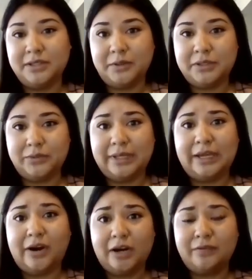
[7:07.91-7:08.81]
So it's really
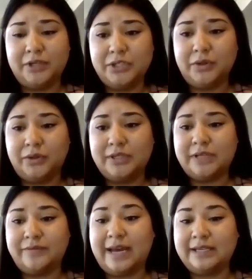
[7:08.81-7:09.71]
hard for children to
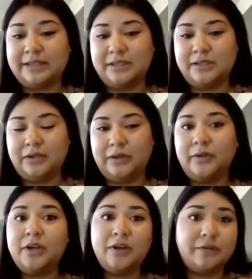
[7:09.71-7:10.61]
have access to
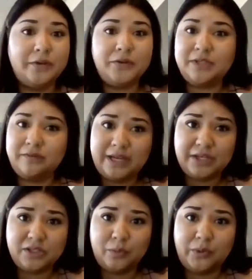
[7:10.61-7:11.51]
fruits and
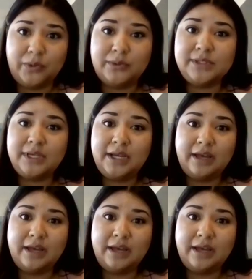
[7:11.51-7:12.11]
vegetables